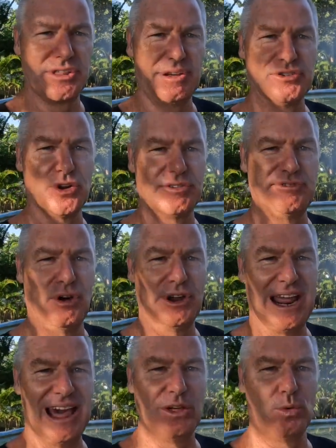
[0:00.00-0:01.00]
They've got to
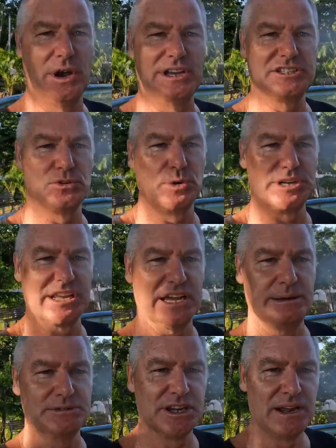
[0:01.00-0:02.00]
find other ways to win
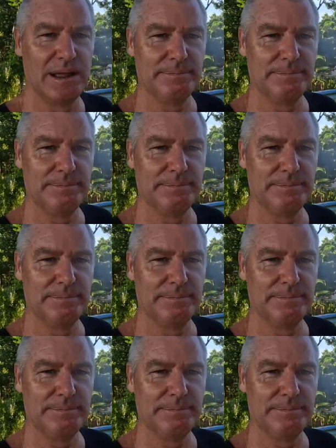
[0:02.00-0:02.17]
games.